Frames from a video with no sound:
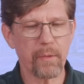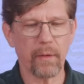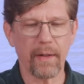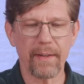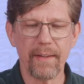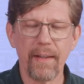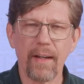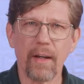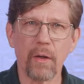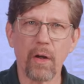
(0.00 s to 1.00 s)
Right?
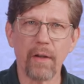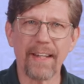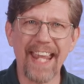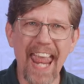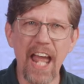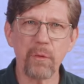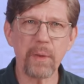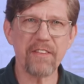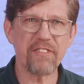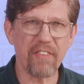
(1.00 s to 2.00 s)
Can
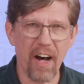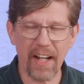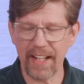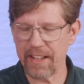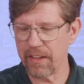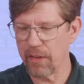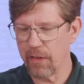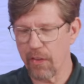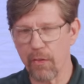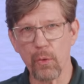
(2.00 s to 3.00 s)
we find
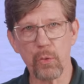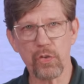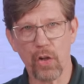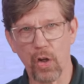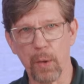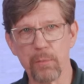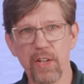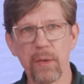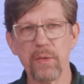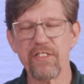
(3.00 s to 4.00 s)
those harms?
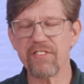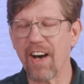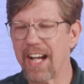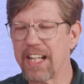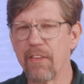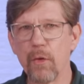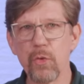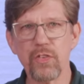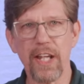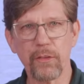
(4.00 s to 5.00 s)
Can we find
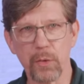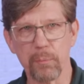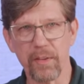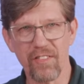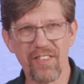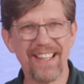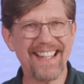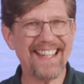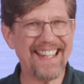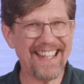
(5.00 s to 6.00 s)
those detriments
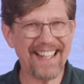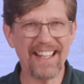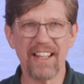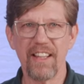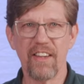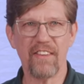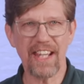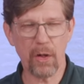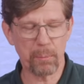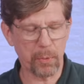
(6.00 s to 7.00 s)
in the
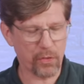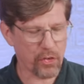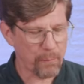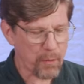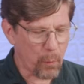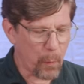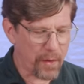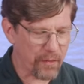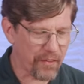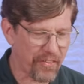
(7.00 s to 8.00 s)
outputs? What
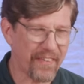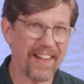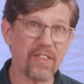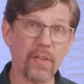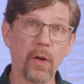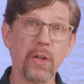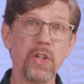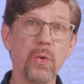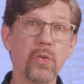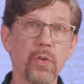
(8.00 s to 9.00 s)
are the things that our
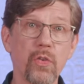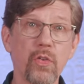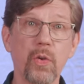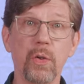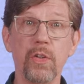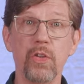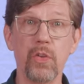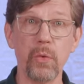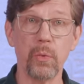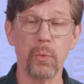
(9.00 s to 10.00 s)
users could
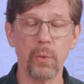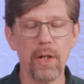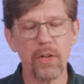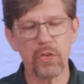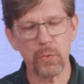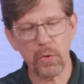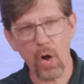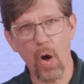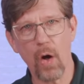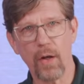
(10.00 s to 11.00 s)
do to
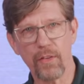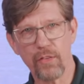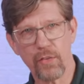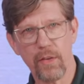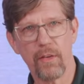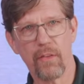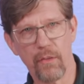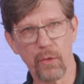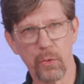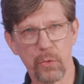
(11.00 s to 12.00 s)
cause
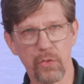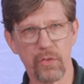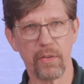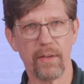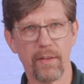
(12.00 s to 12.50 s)
those